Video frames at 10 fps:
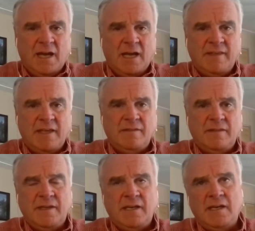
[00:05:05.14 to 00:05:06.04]
And
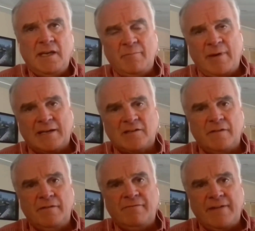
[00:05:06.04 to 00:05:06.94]
then the impact
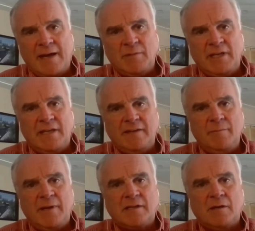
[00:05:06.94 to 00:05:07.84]
on family and the
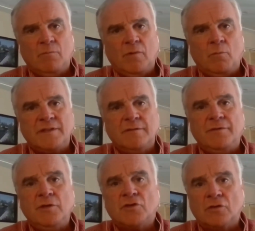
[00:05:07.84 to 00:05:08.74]
impact on what the
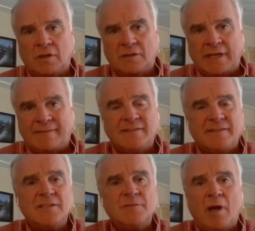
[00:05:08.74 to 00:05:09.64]
future looks like.
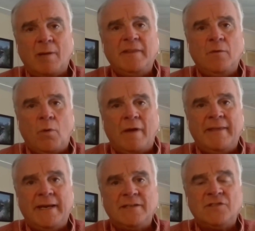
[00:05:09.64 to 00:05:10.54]
That's probably the
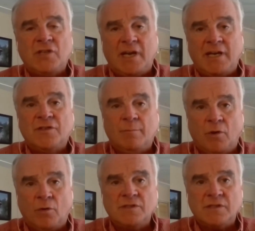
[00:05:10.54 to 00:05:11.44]
one that has changed the
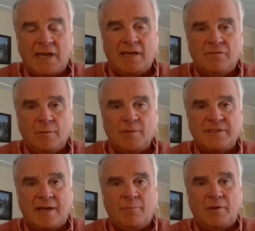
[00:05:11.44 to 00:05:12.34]
most, Ken, from a
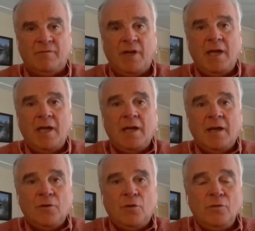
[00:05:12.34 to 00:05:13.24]
standpoint of
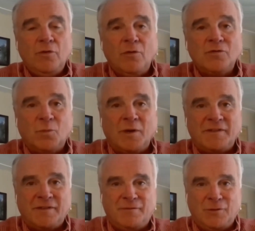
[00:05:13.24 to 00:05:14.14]
who knows
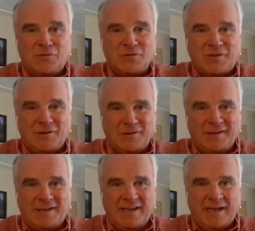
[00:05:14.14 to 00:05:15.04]
what the future is going to
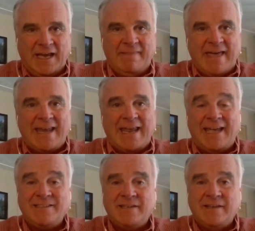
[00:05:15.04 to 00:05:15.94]
look like. And that
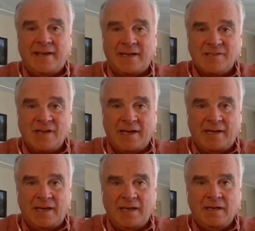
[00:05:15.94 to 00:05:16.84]
adds to the
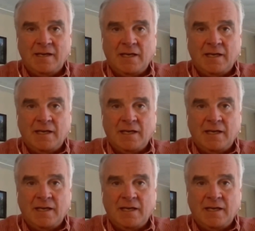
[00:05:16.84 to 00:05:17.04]
anxiety.